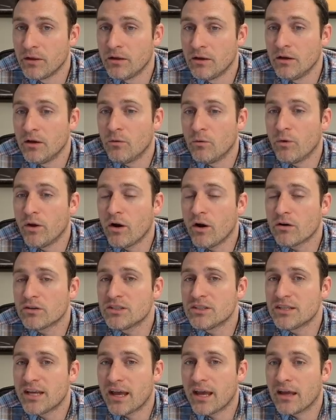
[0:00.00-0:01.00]
we are
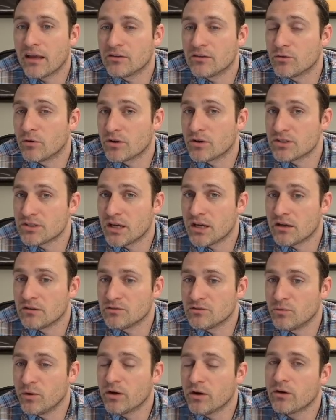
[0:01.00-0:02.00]
saying to
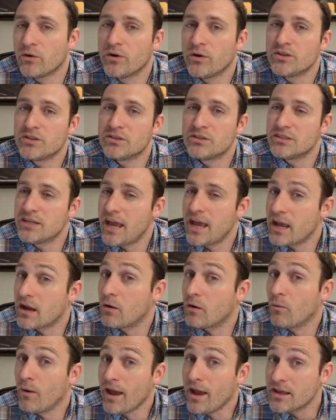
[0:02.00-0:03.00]
ourselves, we are going to take
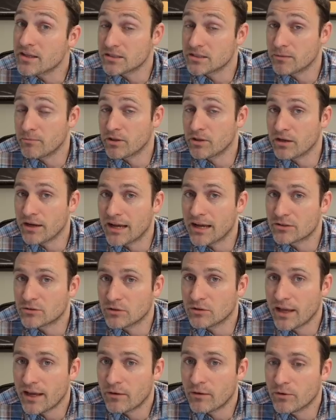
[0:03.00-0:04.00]
away some of the natural
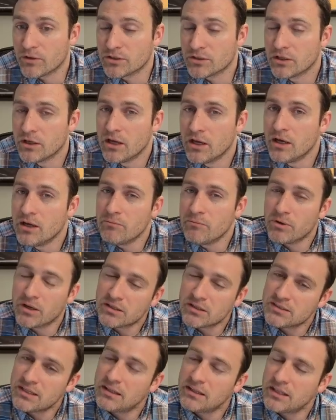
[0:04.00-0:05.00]
language
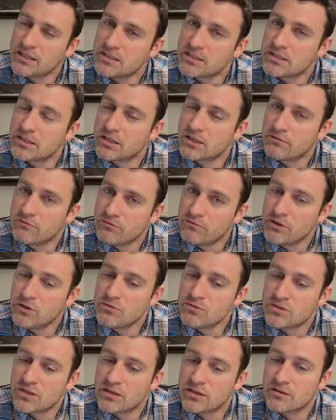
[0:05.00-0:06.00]
because that leads to
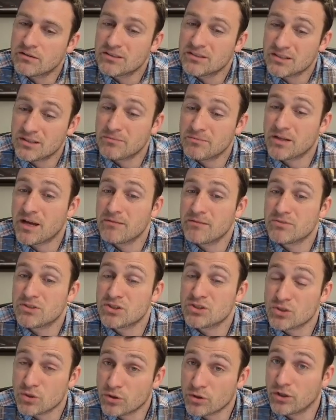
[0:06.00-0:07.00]
confusing, sometimes
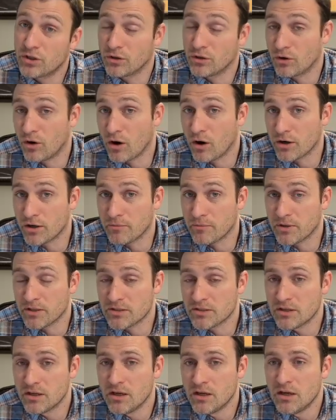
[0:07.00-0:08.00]
circular
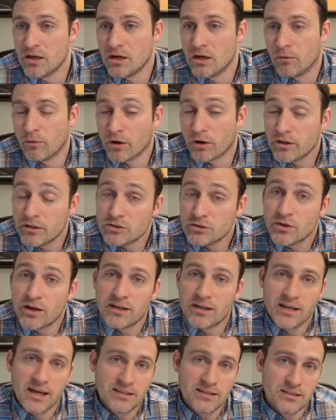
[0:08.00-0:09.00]
arguments. We're going to try to
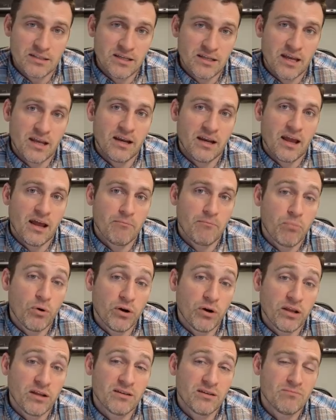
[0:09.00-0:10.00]
hesitate and put
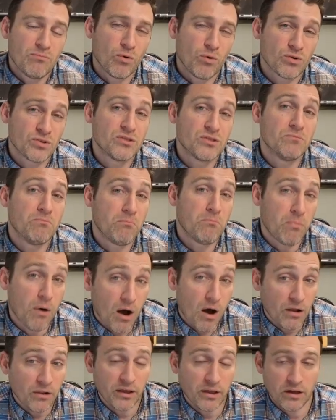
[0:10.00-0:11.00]
in more
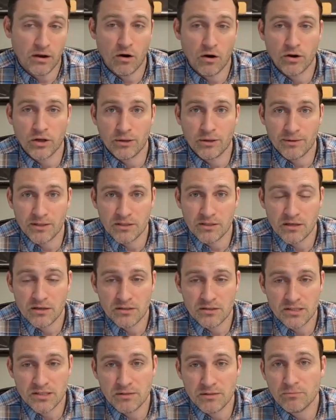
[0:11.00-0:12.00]
symbolic arguments,
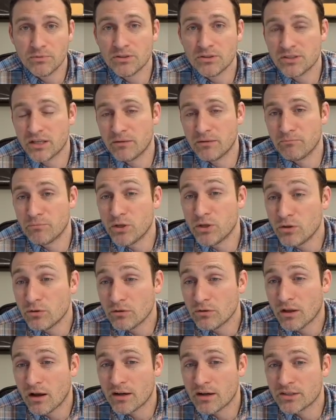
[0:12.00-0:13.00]
symbols in pure
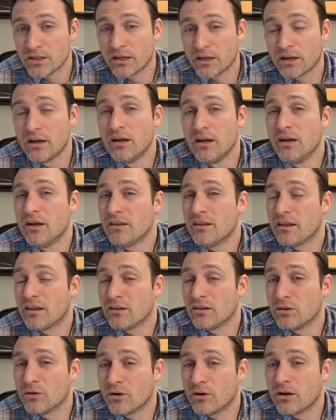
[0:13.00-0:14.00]
logic
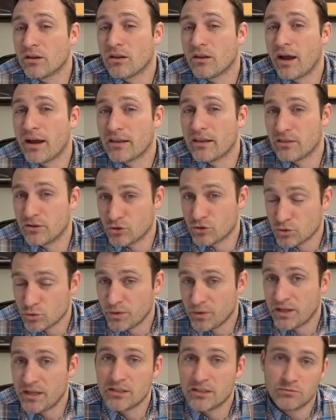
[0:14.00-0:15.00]
that look like the
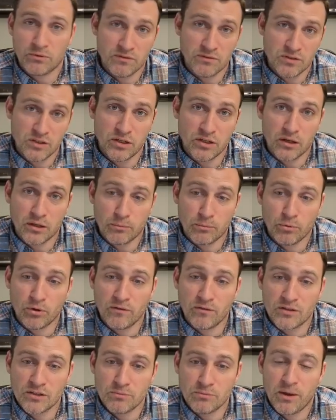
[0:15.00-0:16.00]
trees we've seen on the
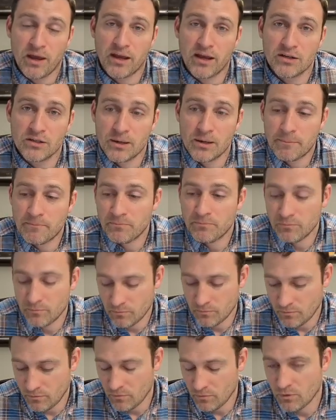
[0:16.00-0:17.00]
previous page.
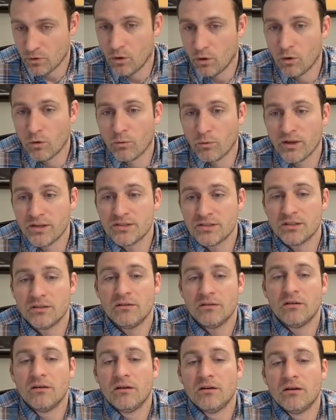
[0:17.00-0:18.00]
The whole reason?
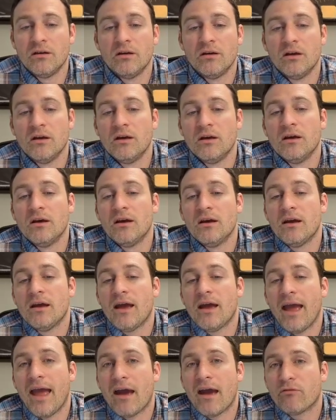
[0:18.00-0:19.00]

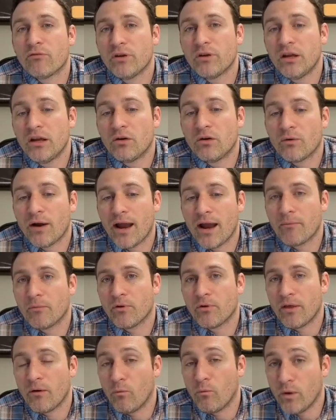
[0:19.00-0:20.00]
Every grammar
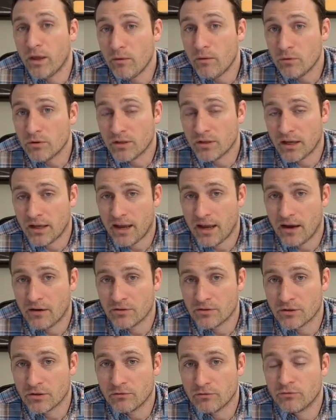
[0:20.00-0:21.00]
that we will
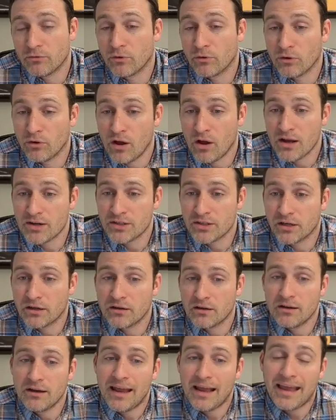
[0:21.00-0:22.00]
encounter for logic
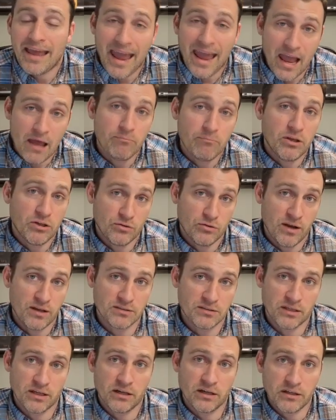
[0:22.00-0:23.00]
can be
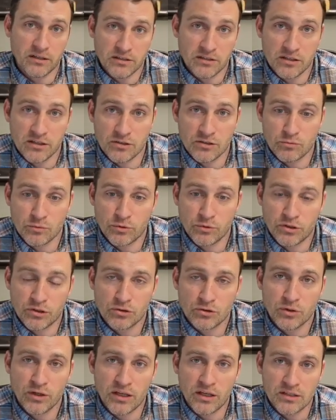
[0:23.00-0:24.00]
translated into these rooted
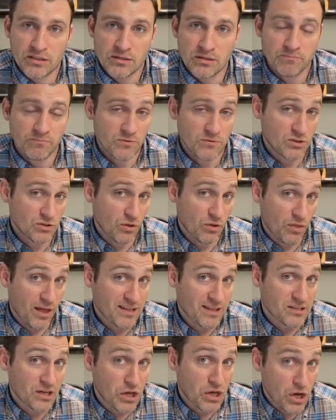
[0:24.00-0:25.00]
trees. So
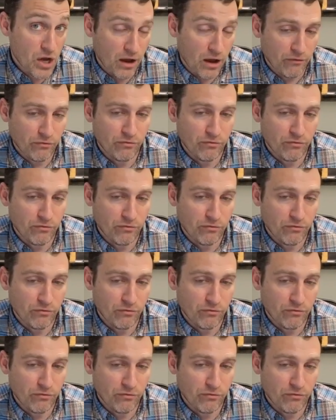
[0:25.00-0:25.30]
that's enough.